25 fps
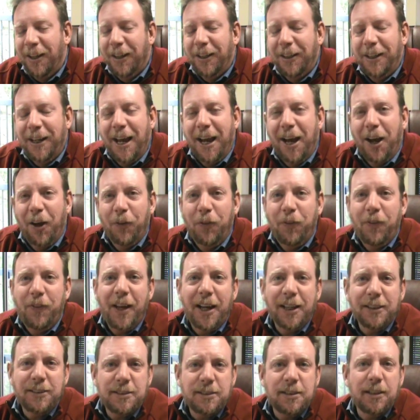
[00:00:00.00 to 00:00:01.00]
Now,
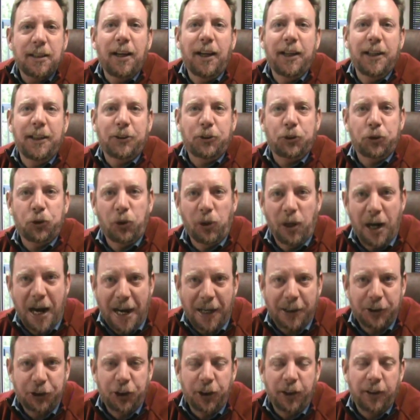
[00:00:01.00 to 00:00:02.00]
that's the kind of
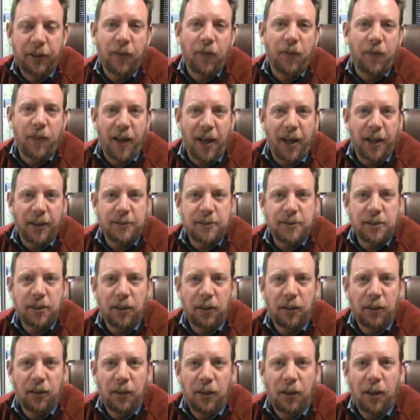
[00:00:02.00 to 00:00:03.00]
traction that
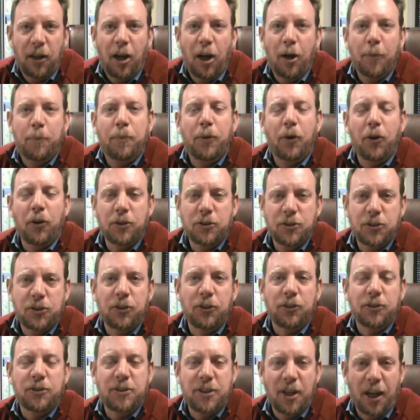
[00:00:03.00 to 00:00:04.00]
a
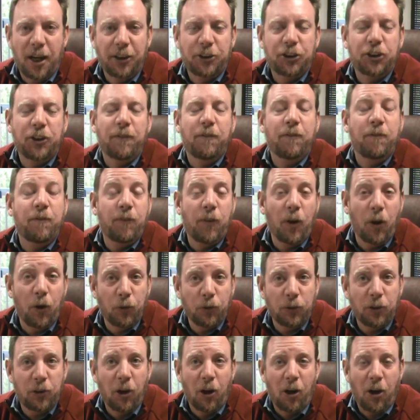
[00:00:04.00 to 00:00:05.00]
personal touch, a
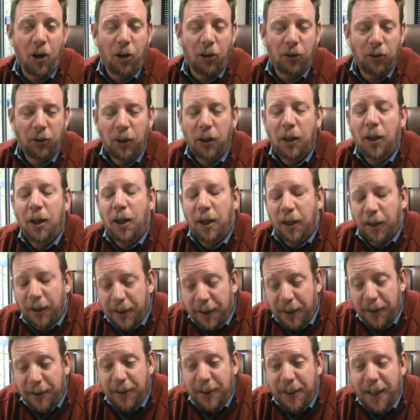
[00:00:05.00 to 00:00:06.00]
phone call,
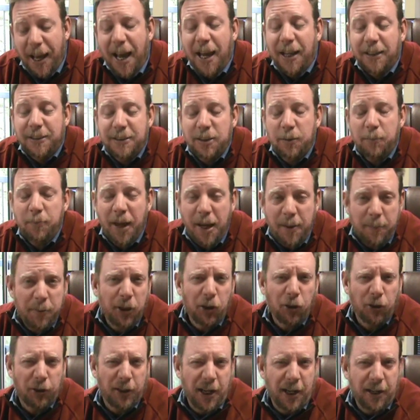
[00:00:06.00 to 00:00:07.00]
can get. And maybe
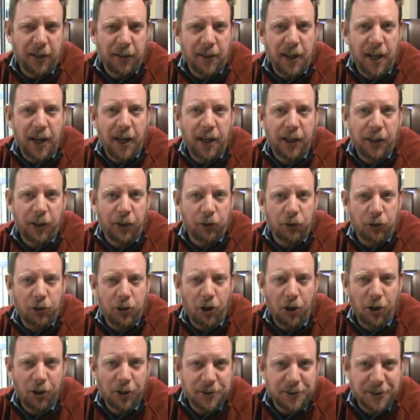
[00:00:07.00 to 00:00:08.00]
you're getting that out of your
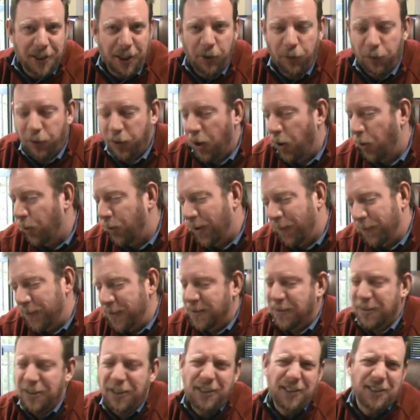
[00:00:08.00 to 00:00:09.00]
cards, I don't know. And
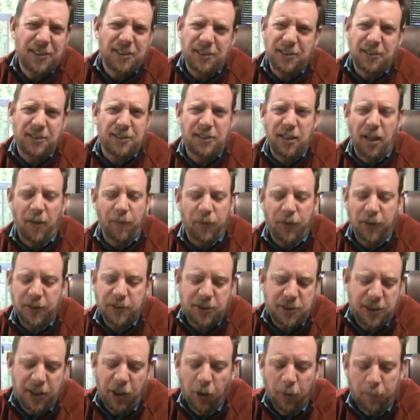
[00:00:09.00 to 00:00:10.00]
obviously this is stuff
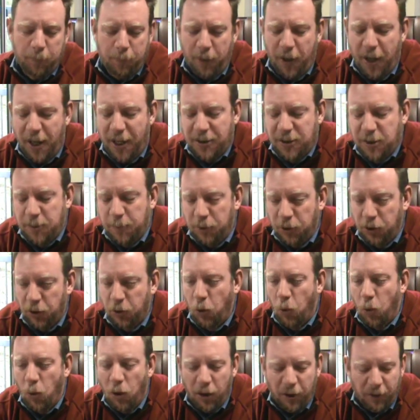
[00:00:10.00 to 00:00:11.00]
that's near impossible to
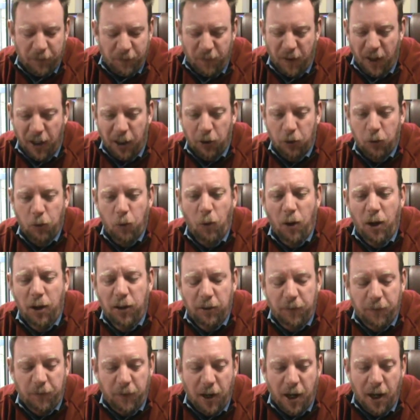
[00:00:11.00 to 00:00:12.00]
quantify or
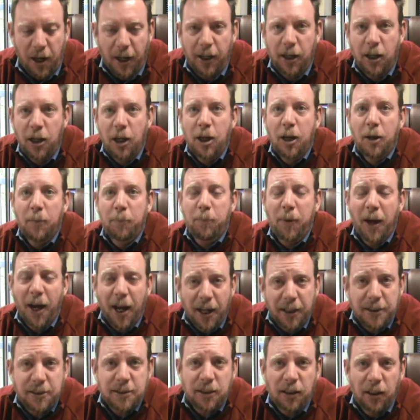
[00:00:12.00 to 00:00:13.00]
qualify,
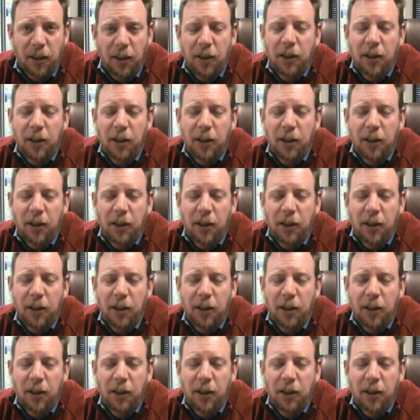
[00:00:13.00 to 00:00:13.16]
but